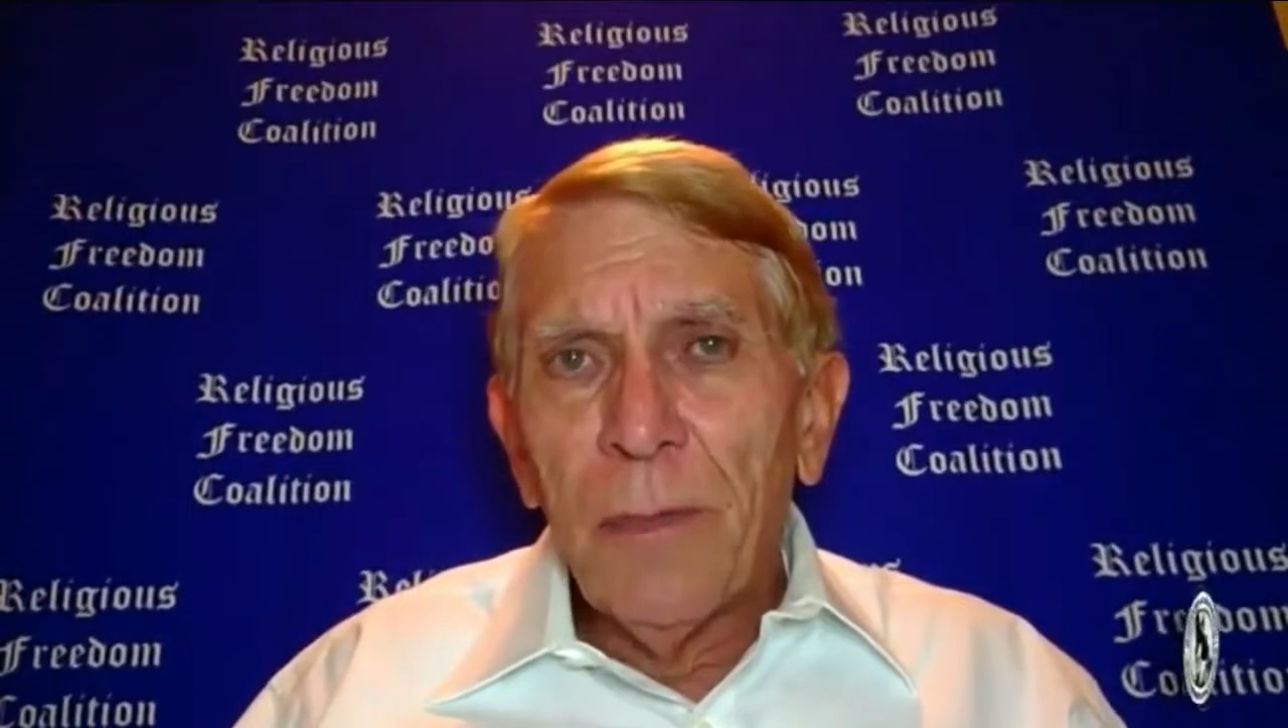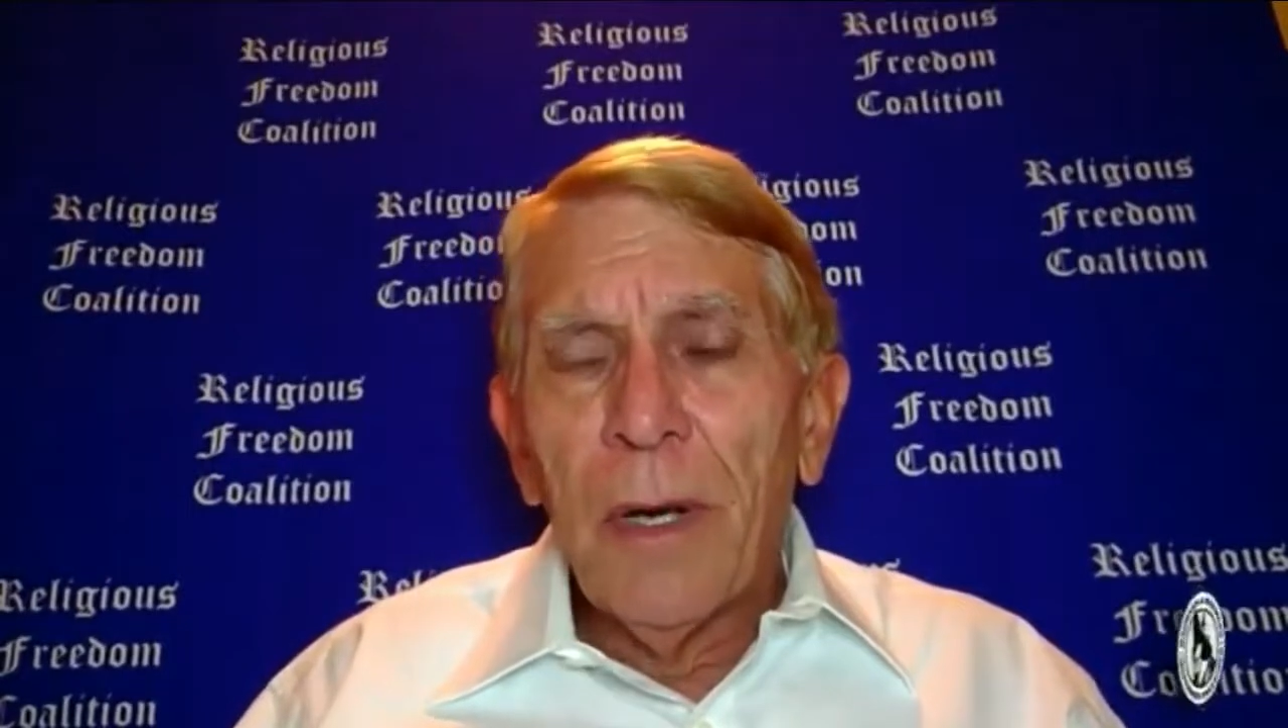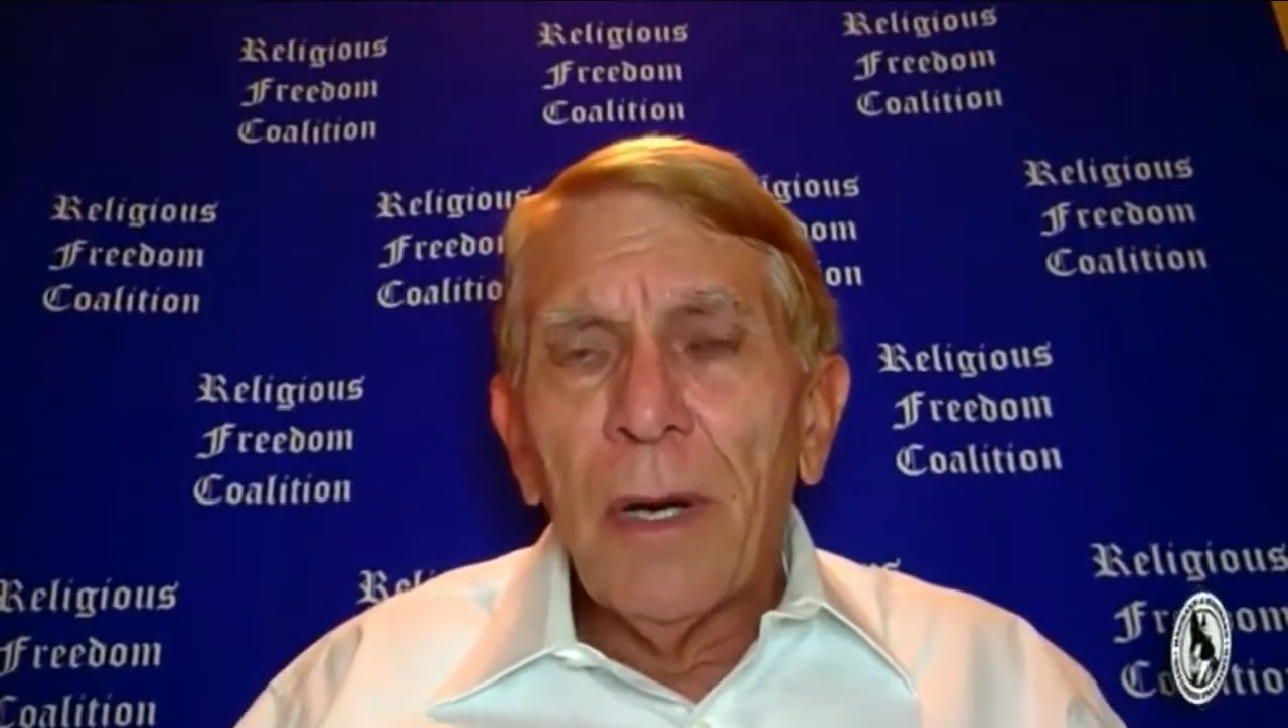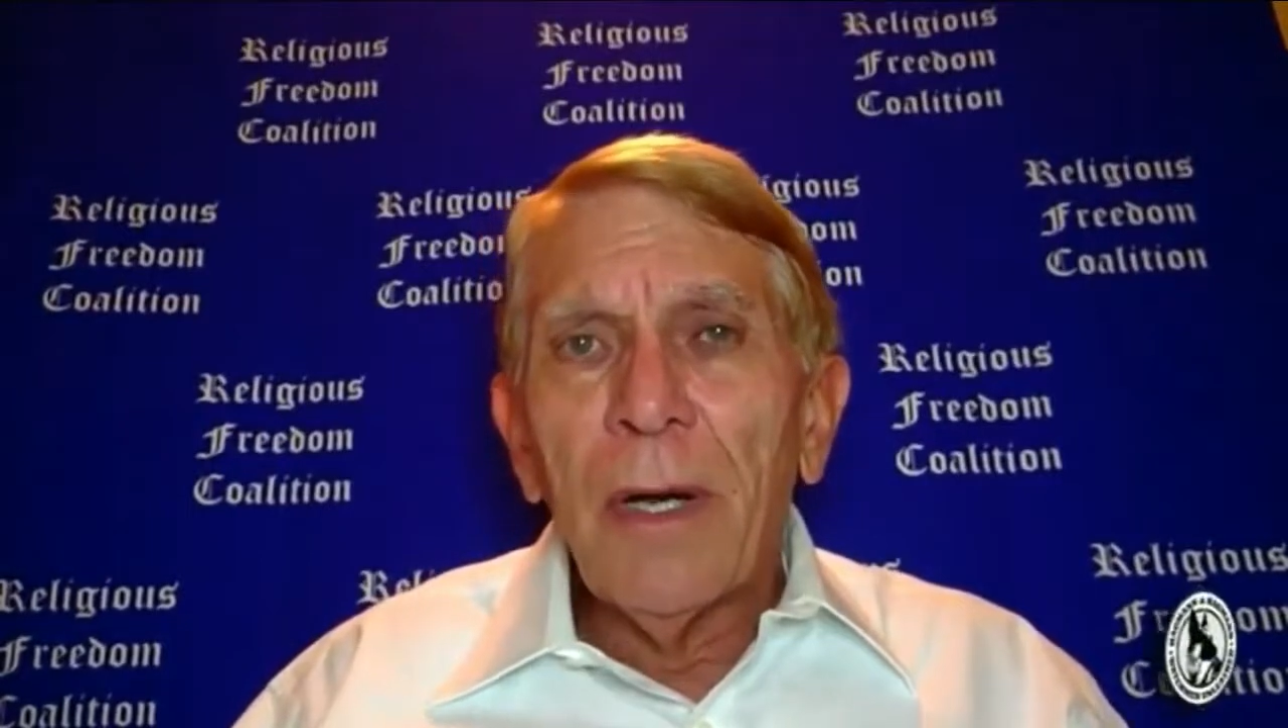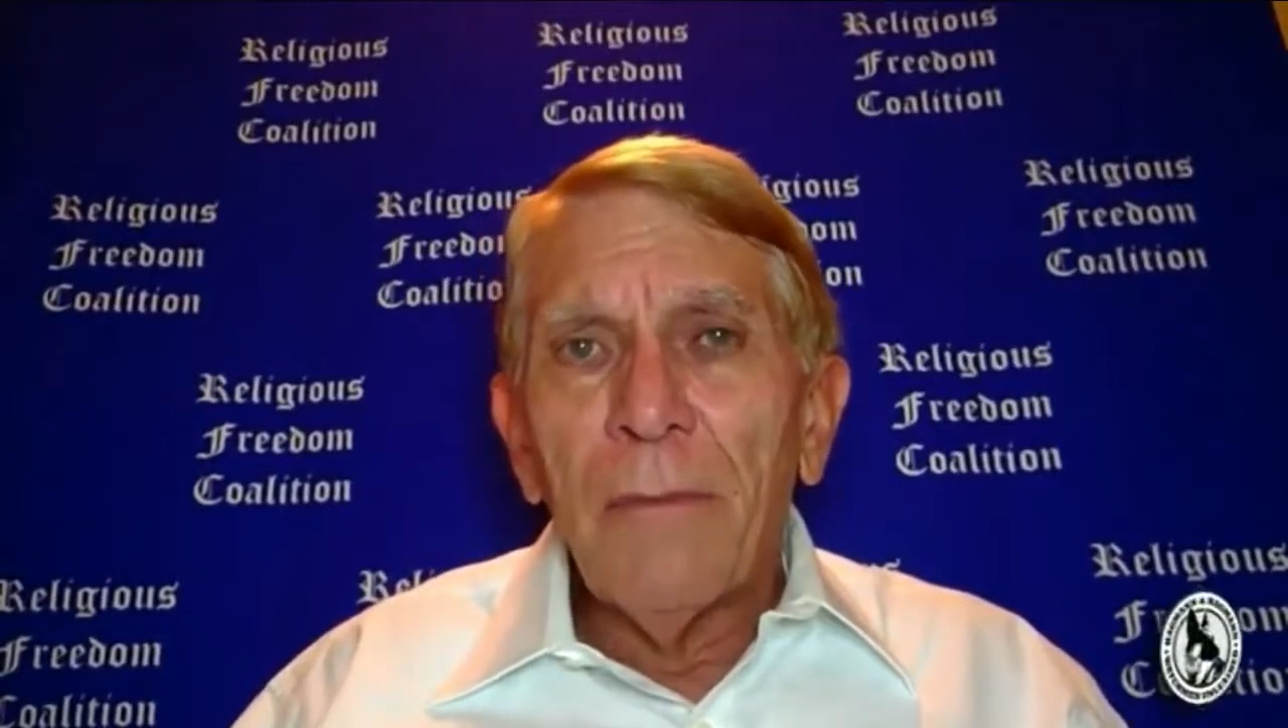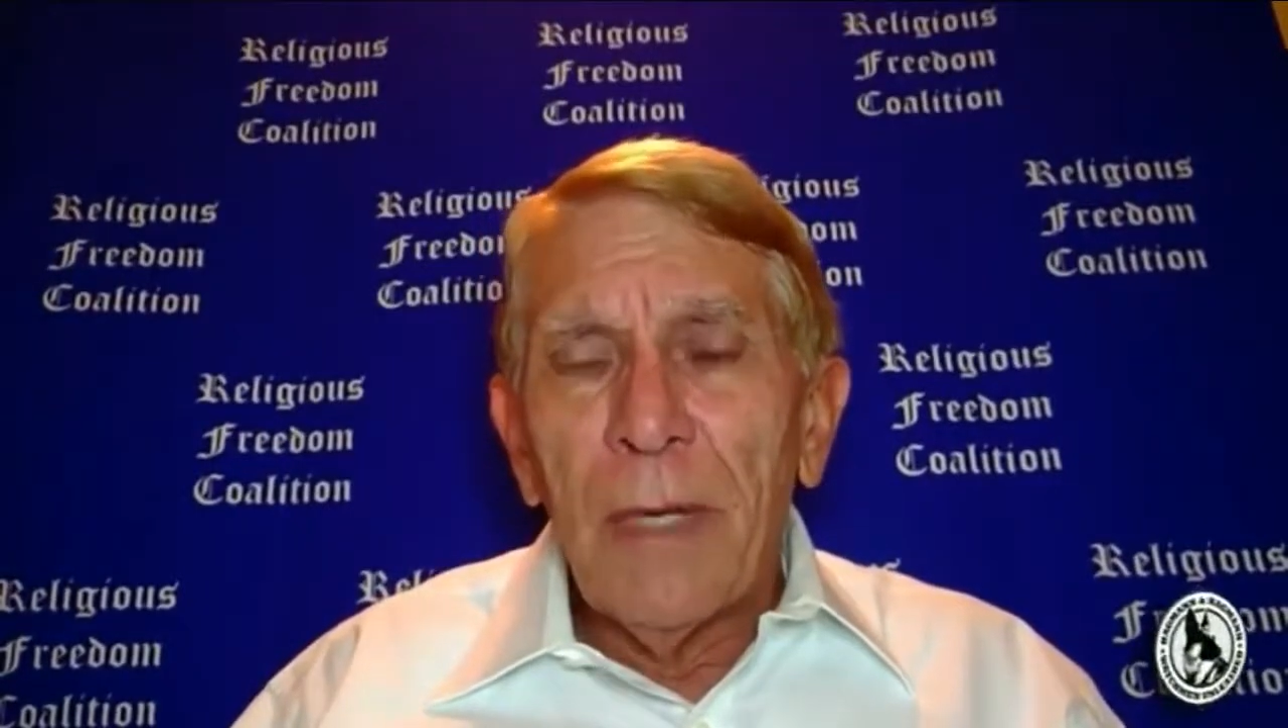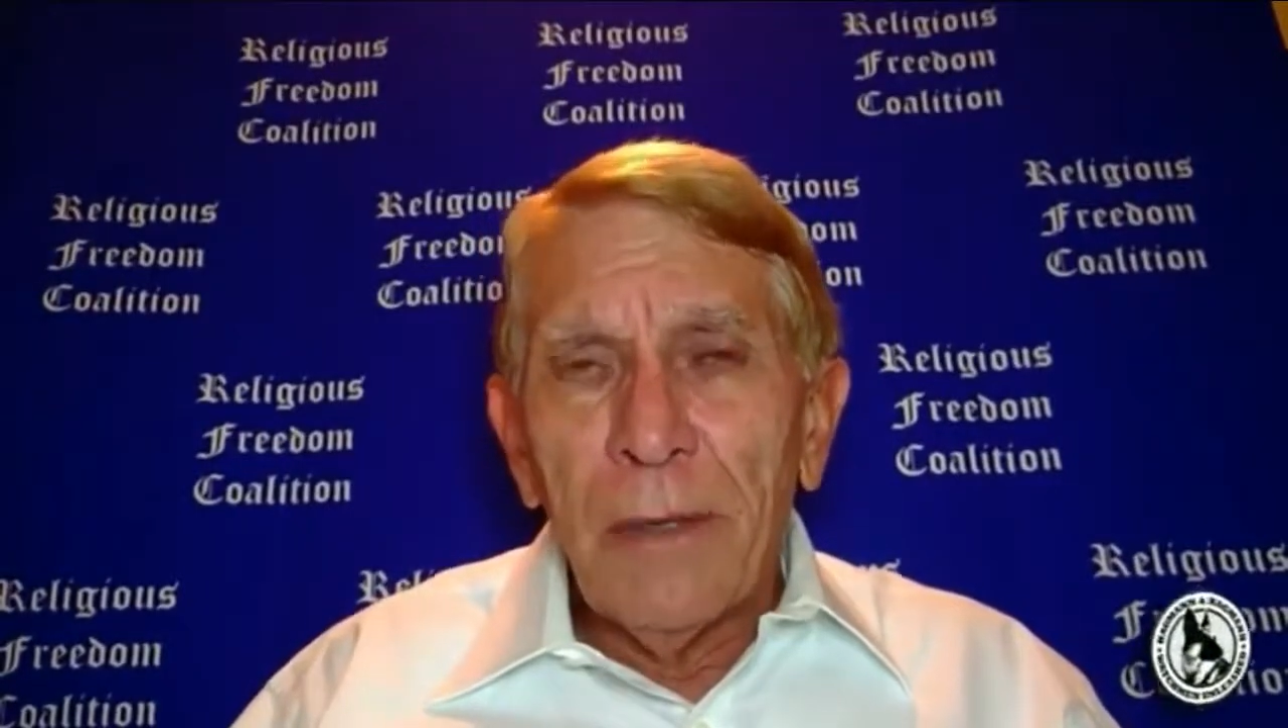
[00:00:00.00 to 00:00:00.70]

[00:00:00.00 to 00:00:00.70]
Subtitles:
a part of,